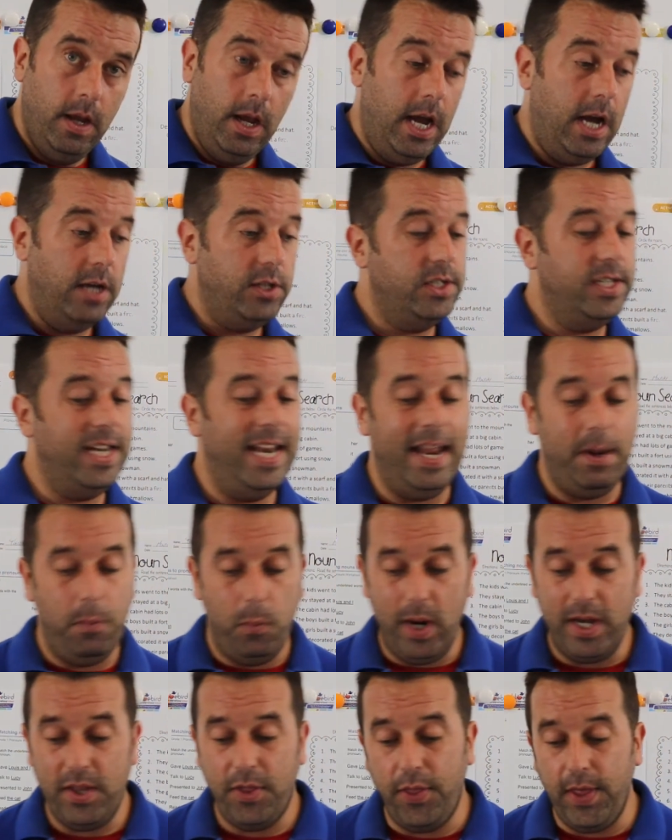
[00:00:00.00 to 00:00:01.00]
As I said,
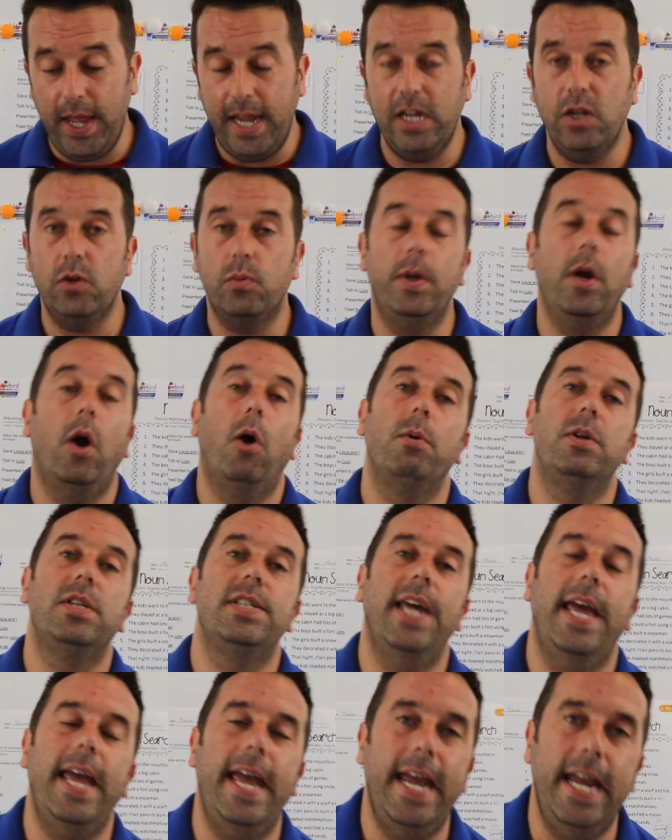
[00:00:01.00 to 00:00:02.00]
with things we always
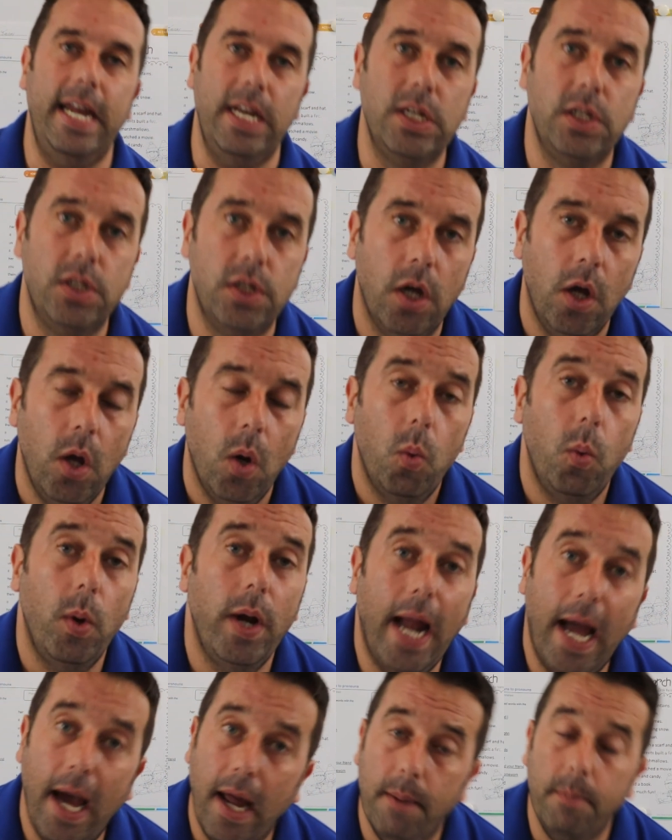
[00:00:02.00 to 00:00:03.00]
say it. With
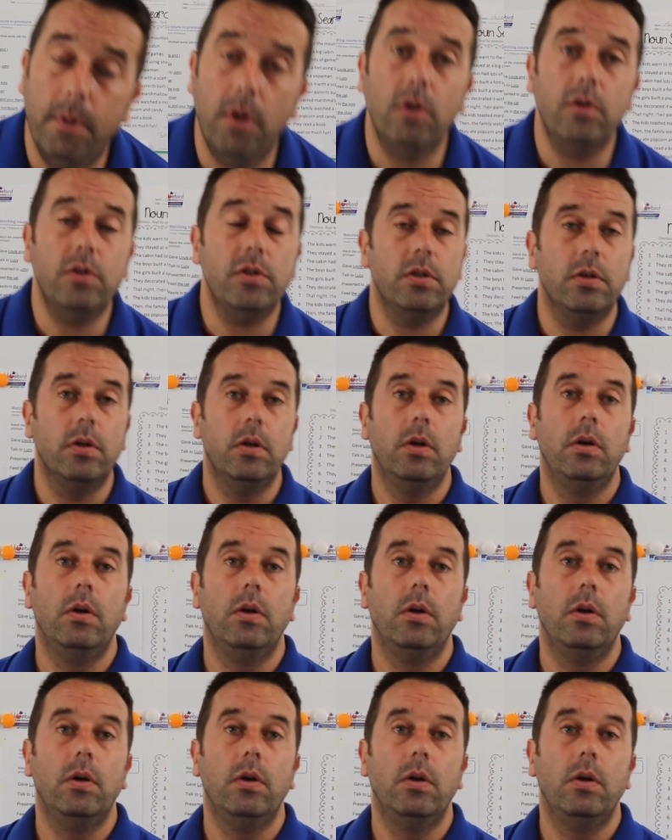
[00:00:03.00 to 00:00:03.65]
animals,